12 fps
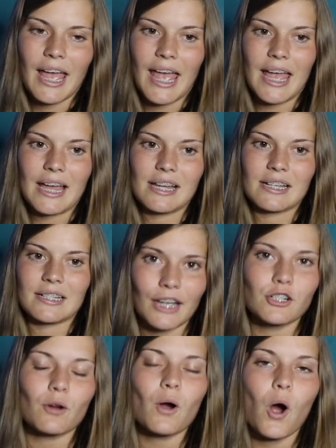and I
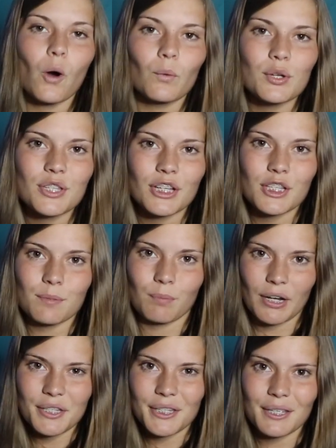don't always
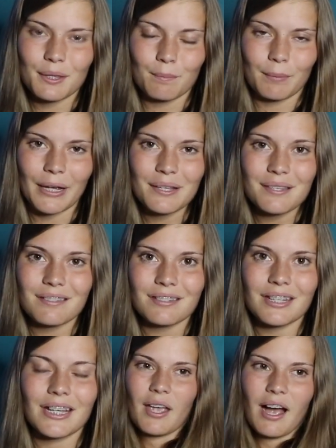express it the best.